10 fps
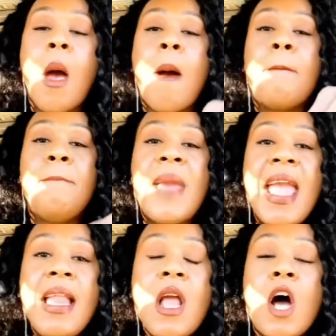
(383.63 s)

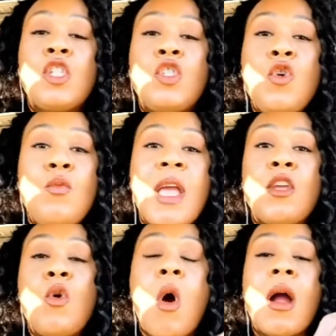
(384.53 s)
men assume
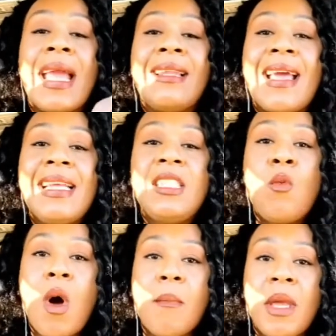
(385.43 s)
that you are a lazy
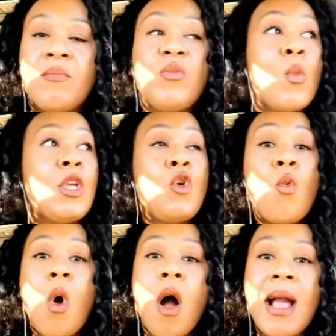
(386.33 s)
woman when you
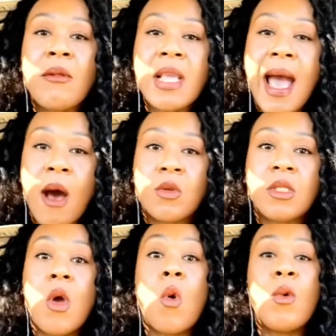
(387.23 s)
walk out the
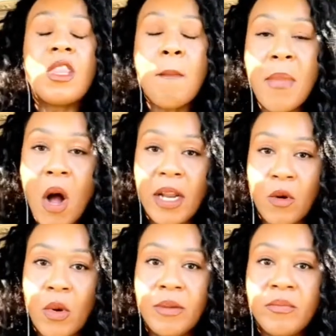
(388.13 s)
house with a bonnet
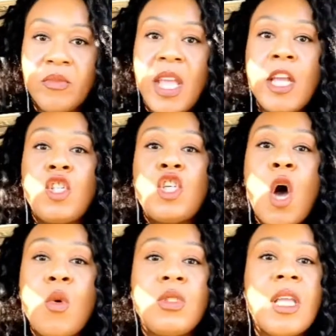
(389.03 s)
on. It
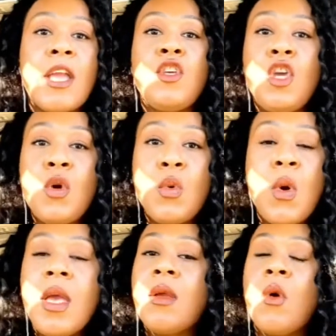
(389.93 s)
shows that you
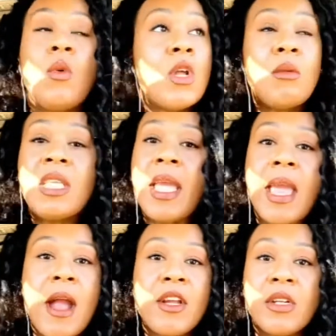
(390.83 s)
don't take
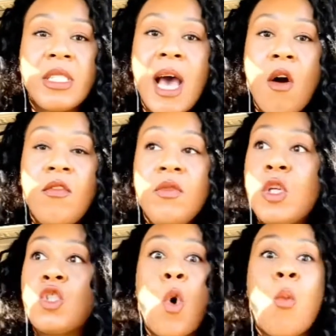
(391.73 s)
care of yourself,
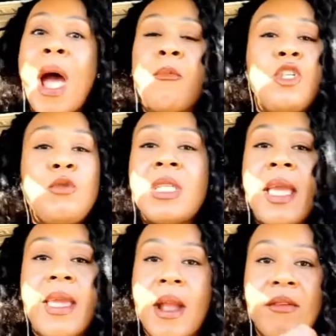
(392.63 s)
so why would you
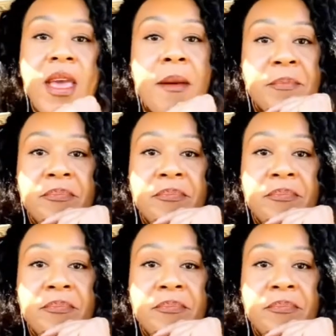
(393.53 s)
take care of them?